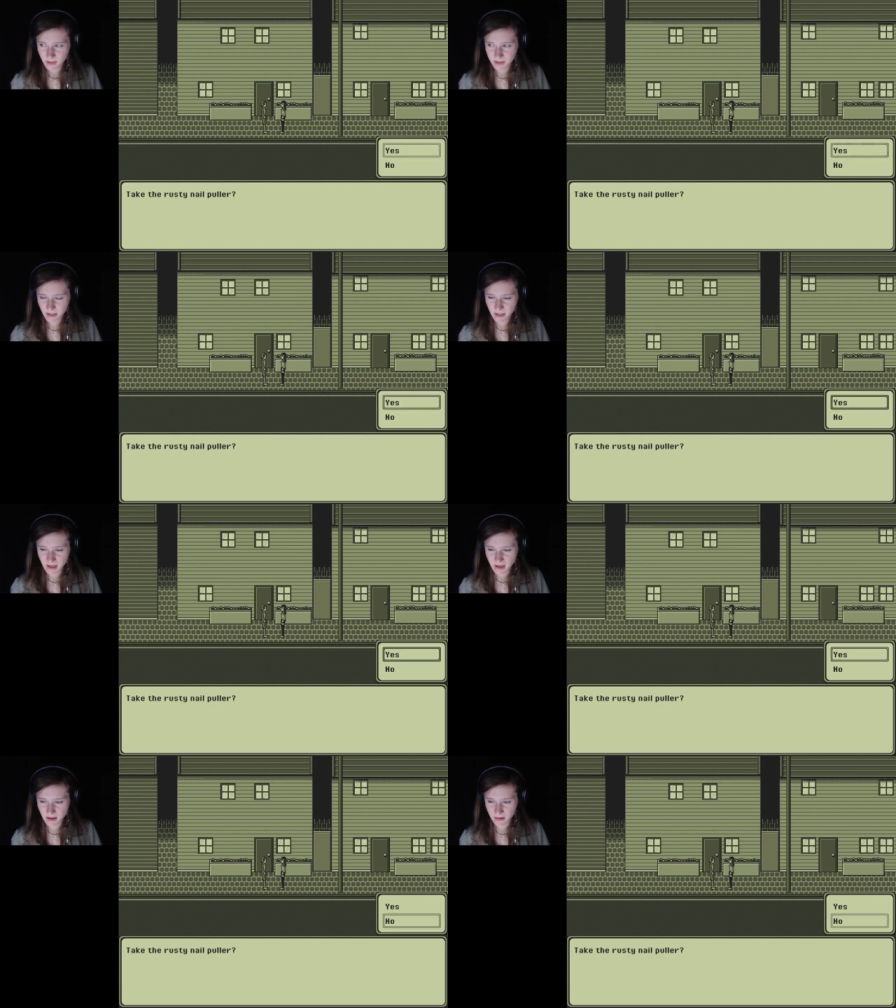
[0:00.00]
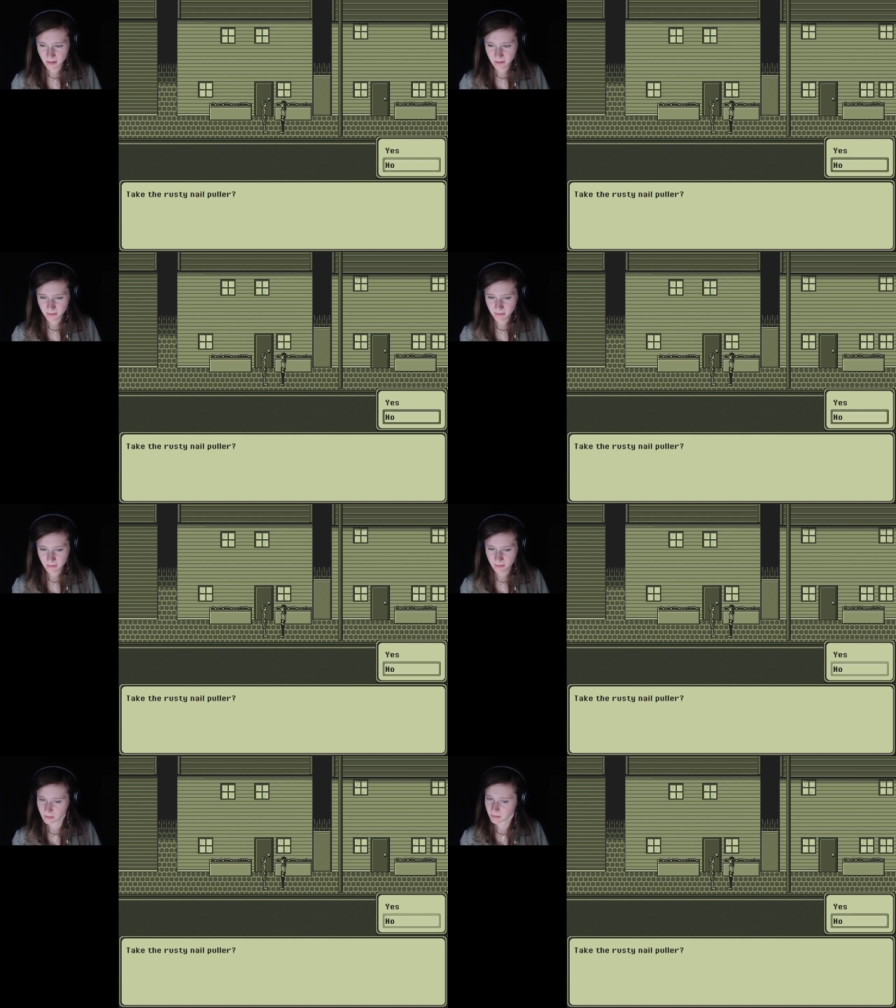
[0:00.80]
Let's see.
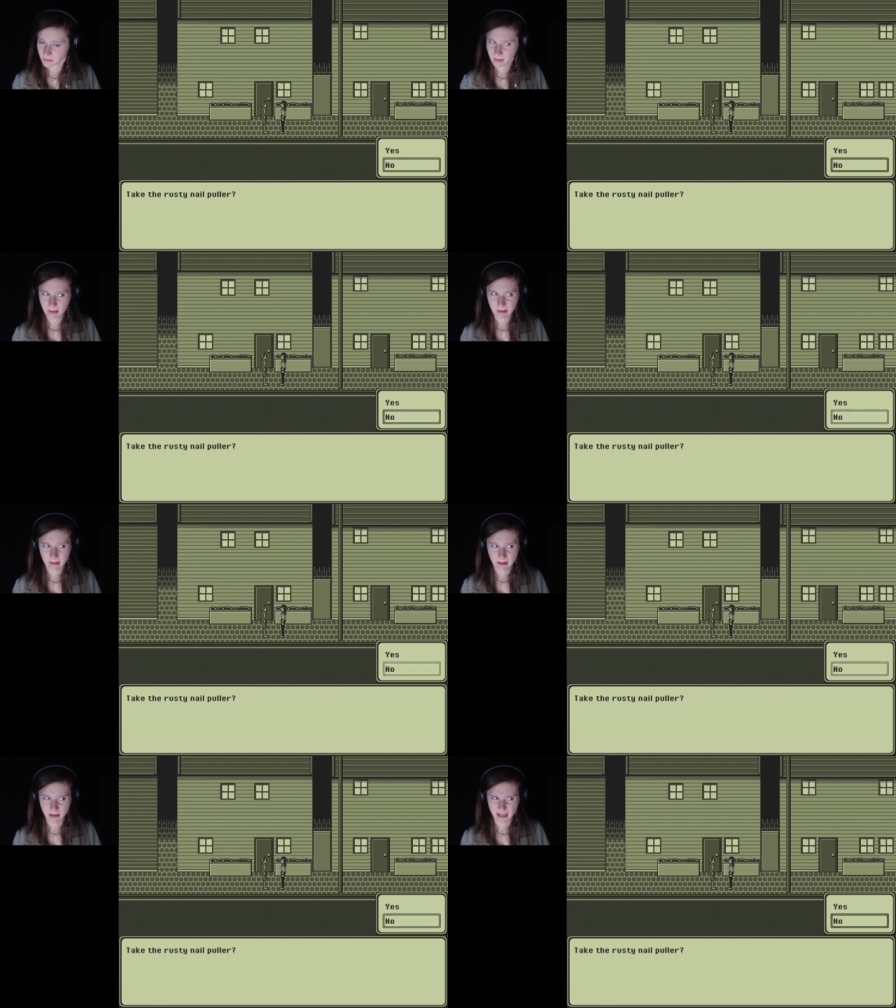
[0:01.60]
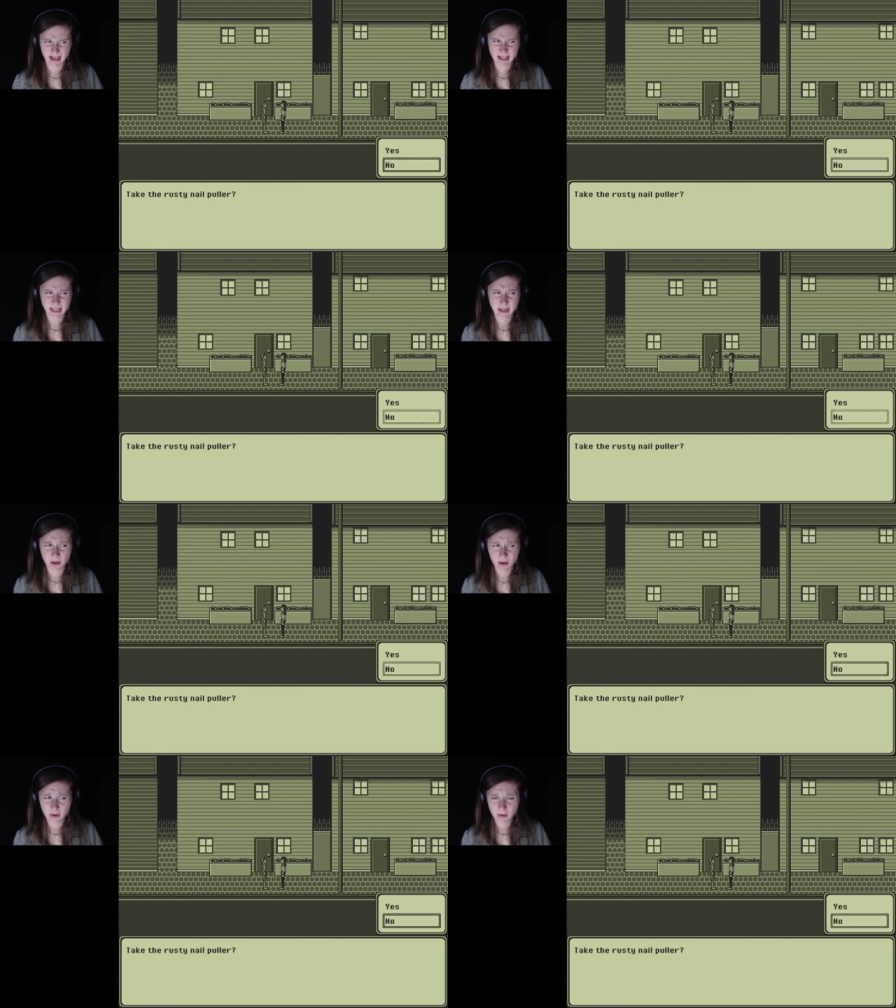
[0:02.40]
I mean, can I say
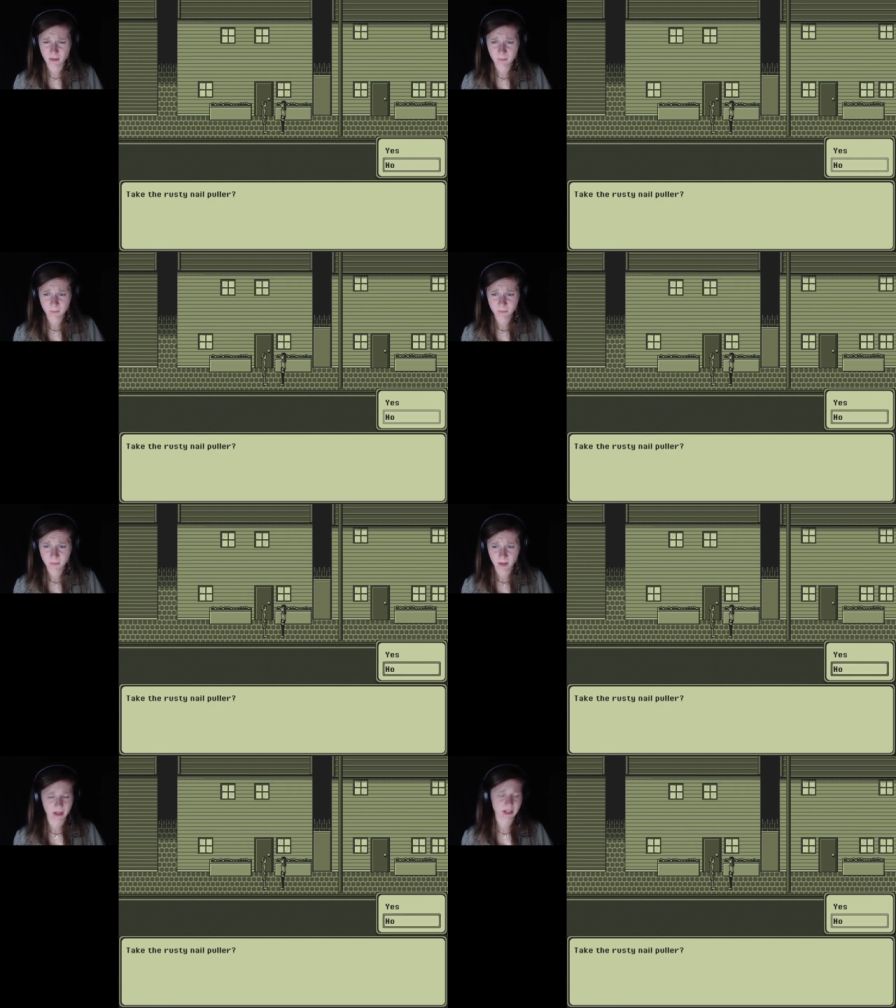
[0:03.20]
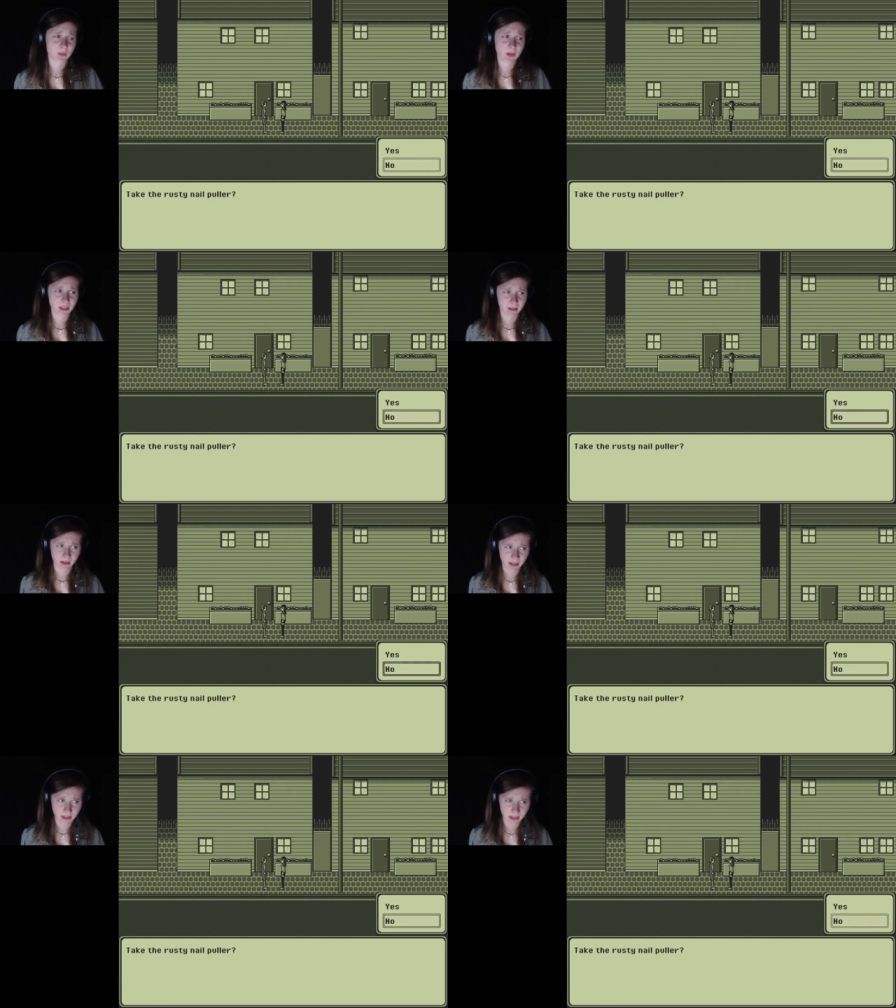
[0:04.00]
no? And then I just wait till
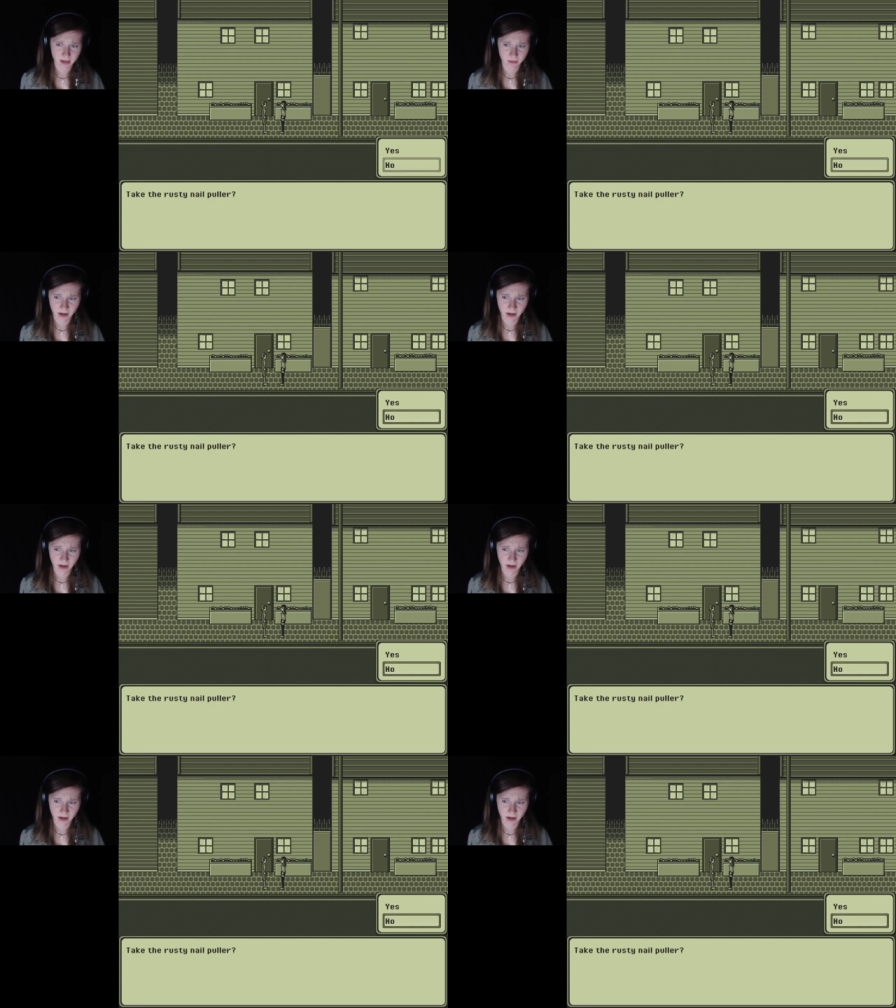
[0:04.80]
the next day,